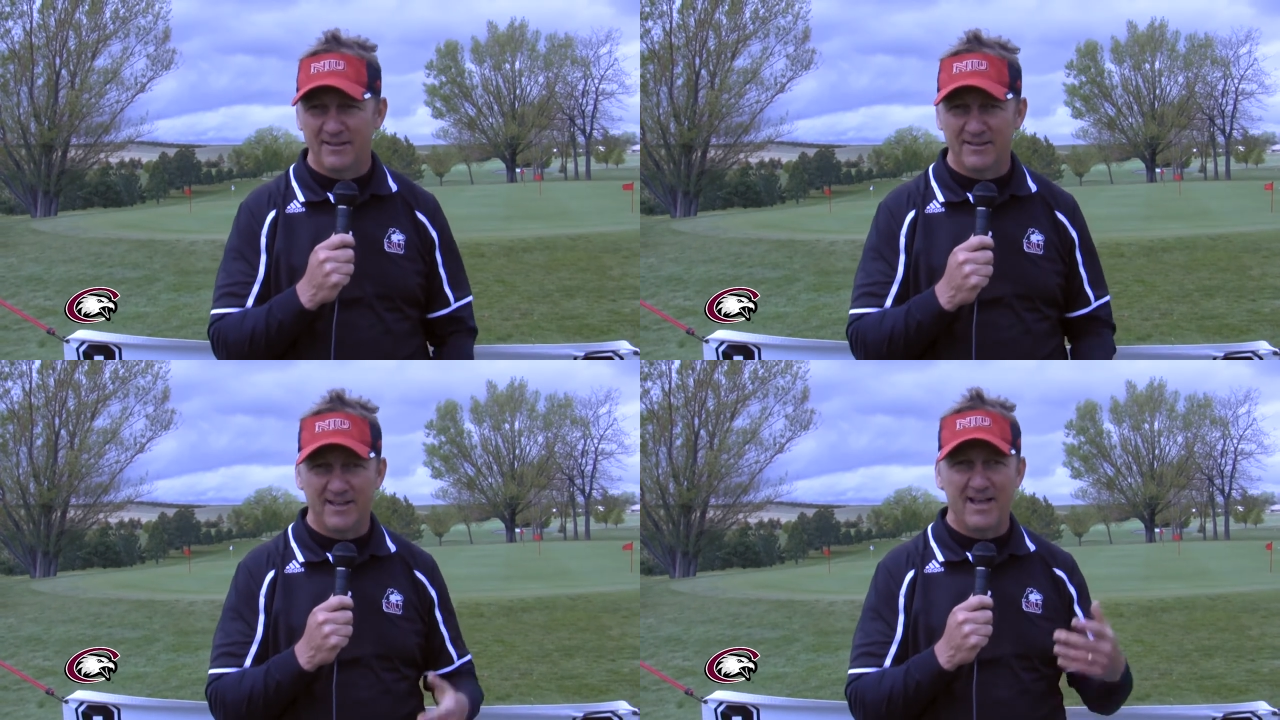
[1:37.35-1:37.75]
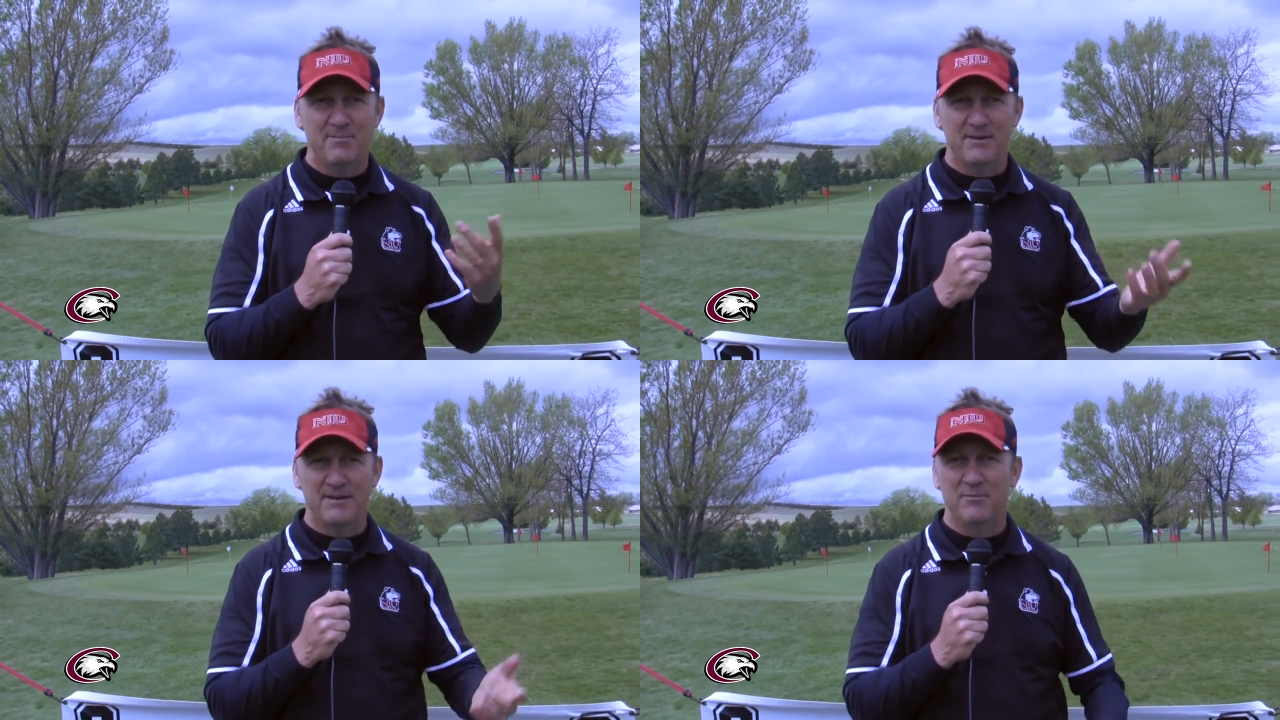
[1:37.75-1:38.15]
a guy
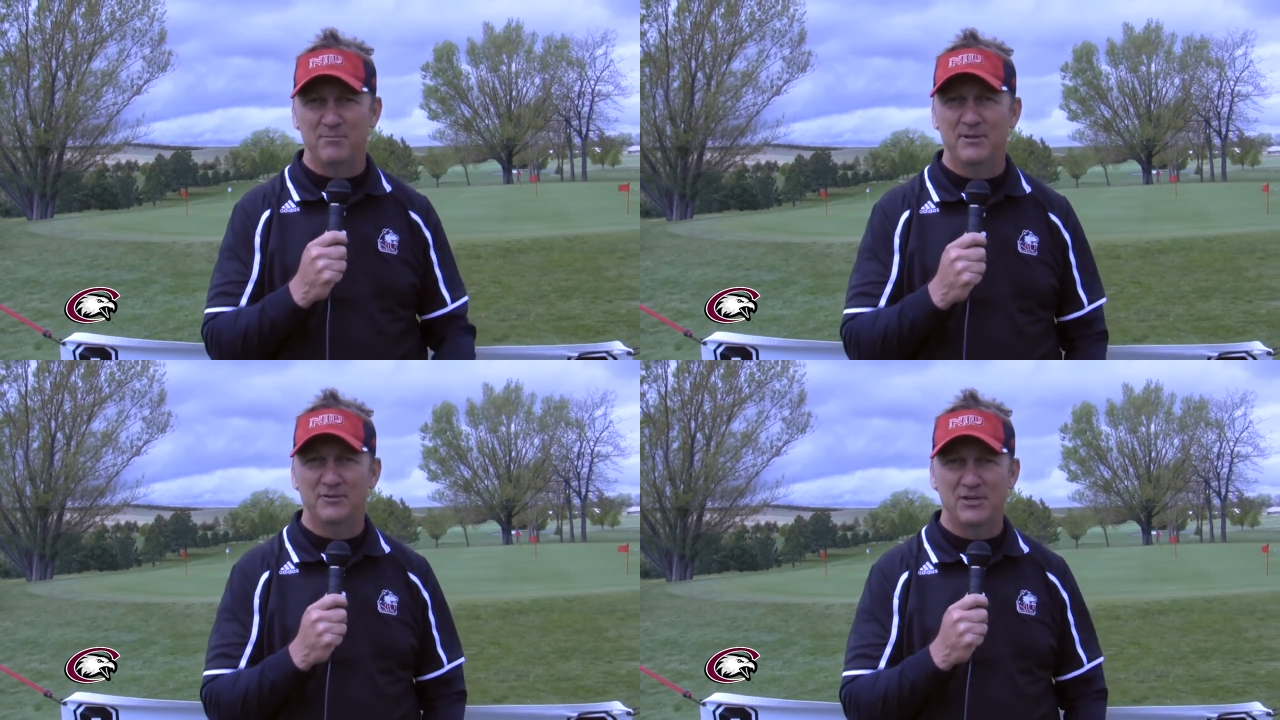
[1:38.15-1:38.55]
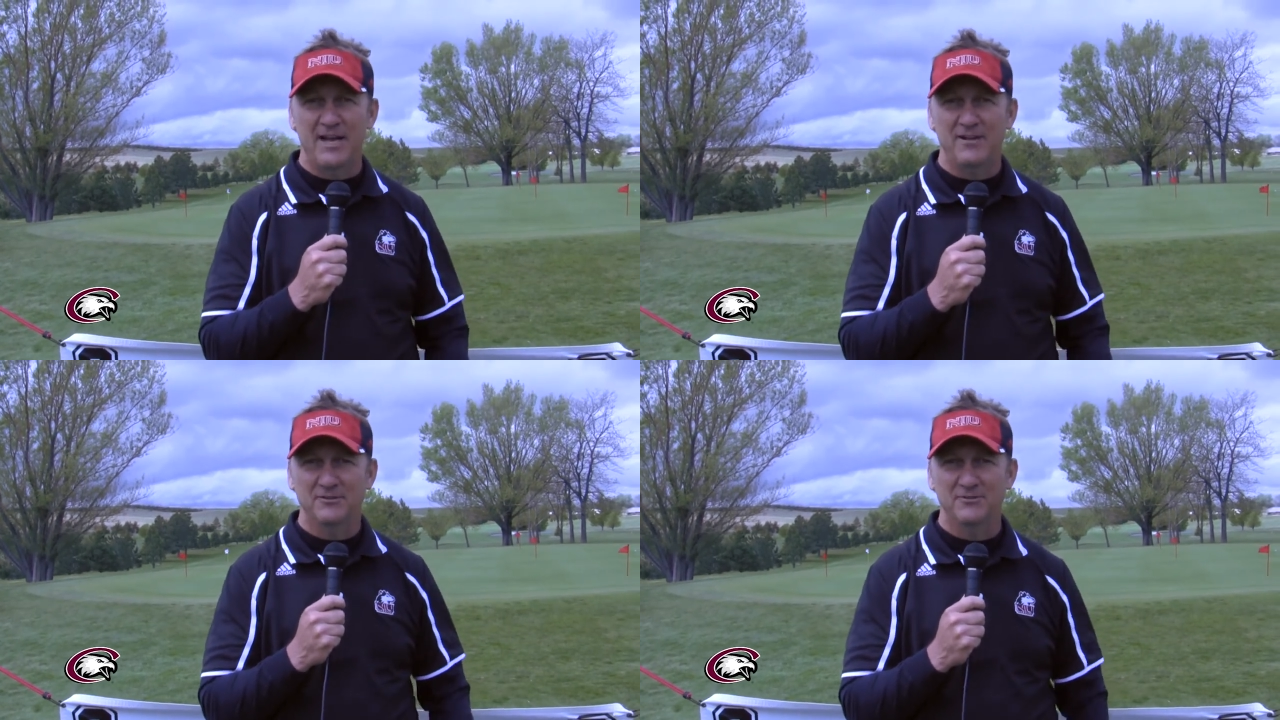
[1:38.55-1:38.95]
by the name of Bill
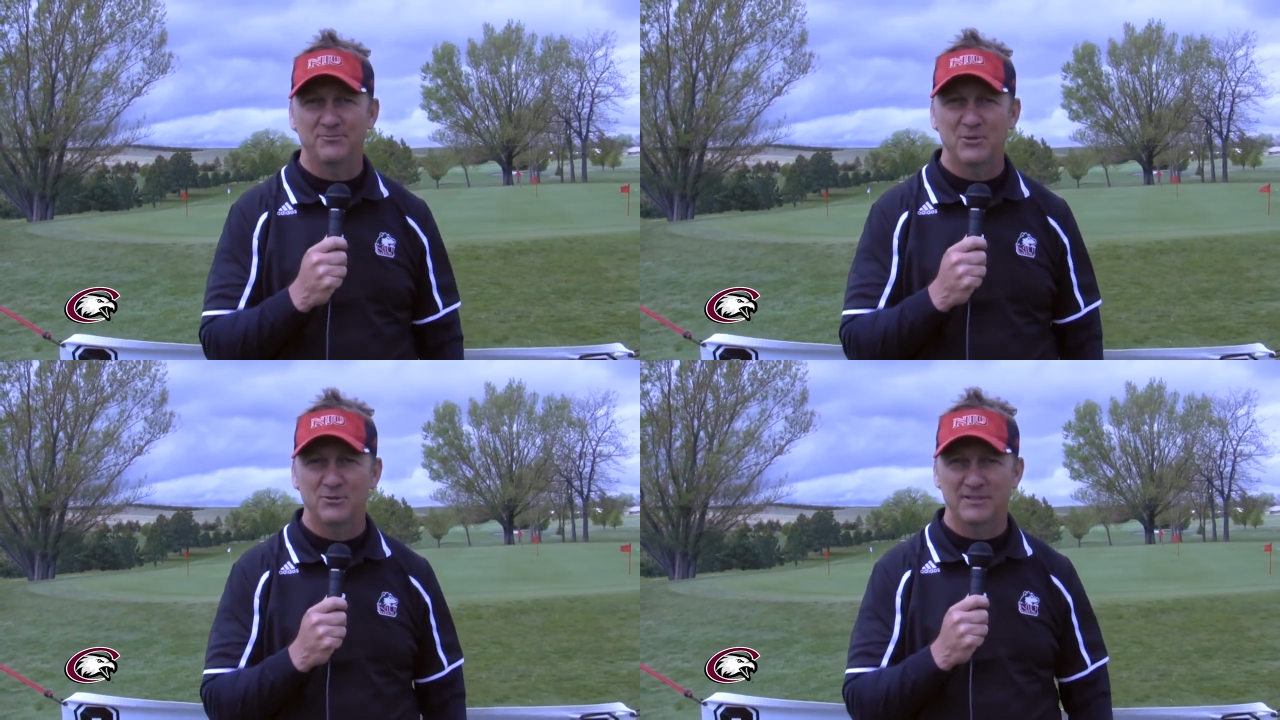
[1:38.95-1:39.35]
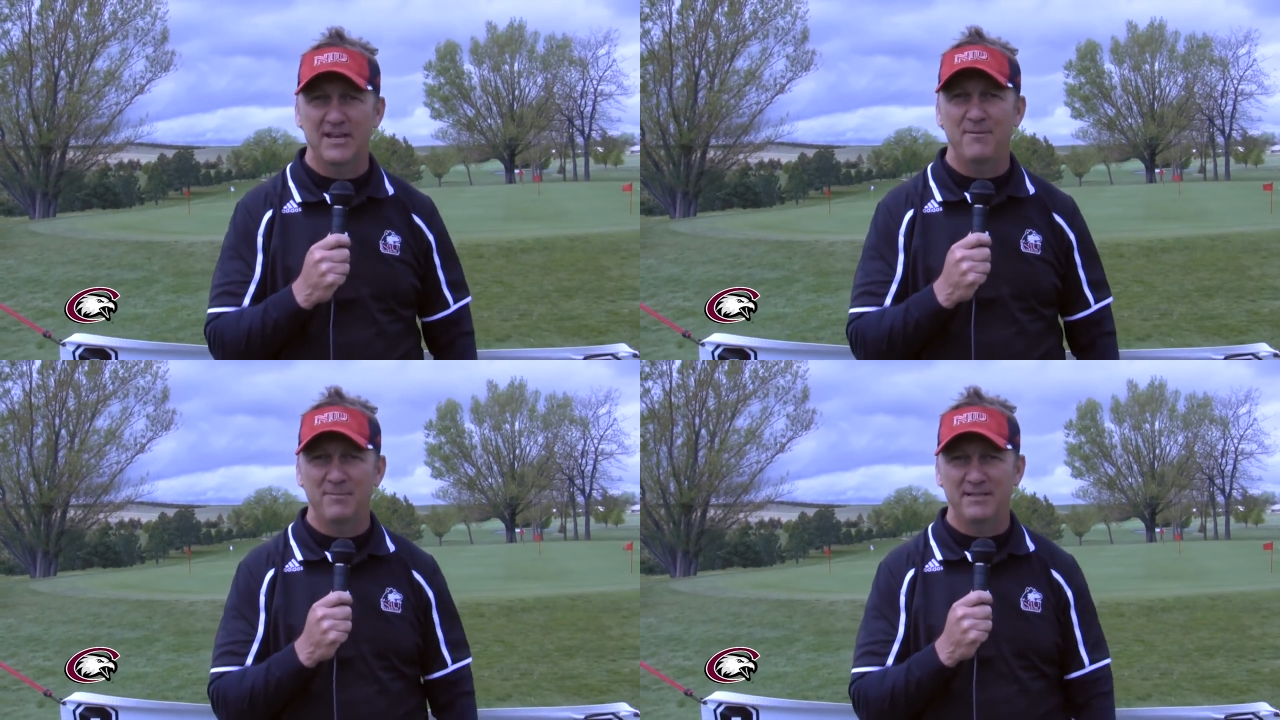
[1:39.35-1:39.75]
Giles, who was a
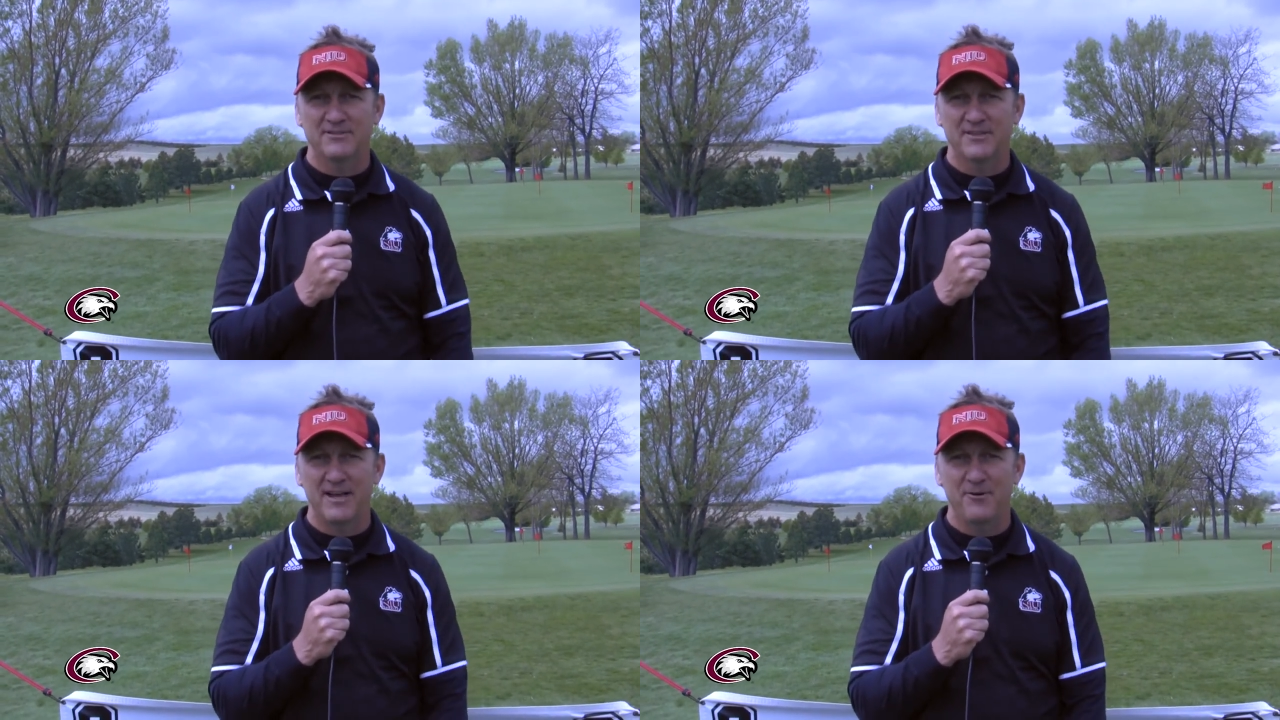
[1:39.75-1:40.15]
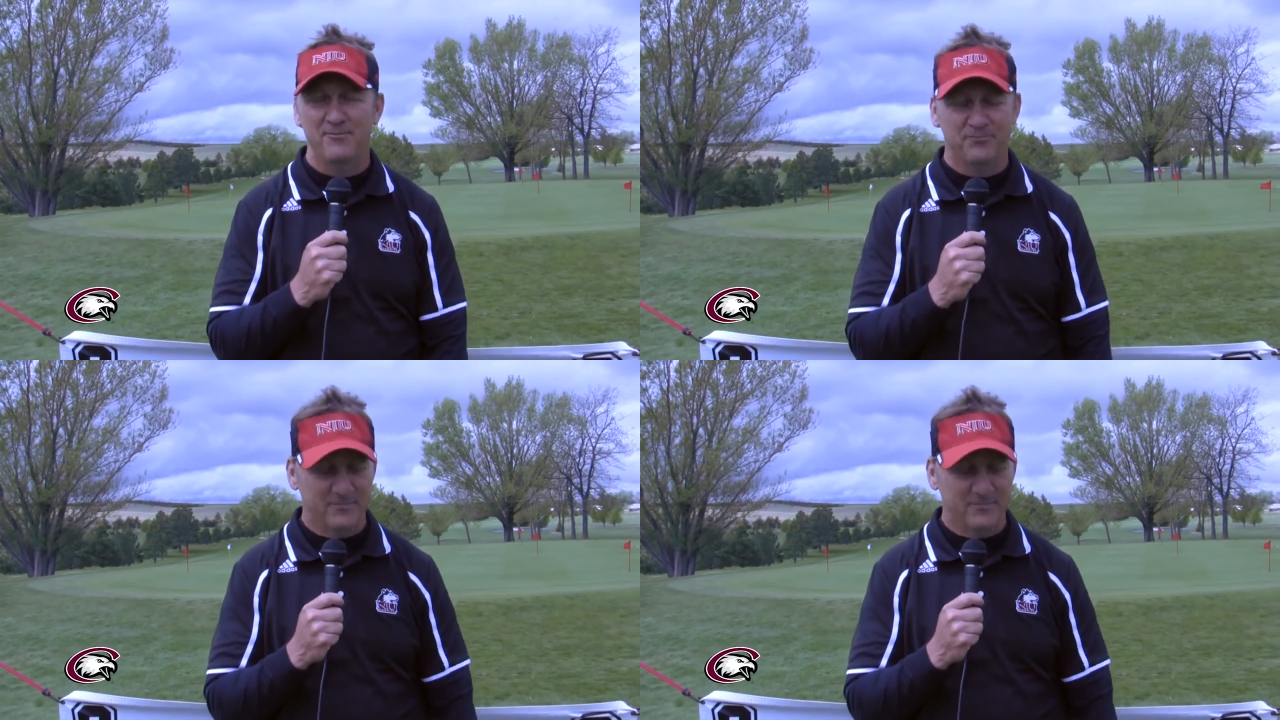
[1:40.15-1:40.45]
combine scout,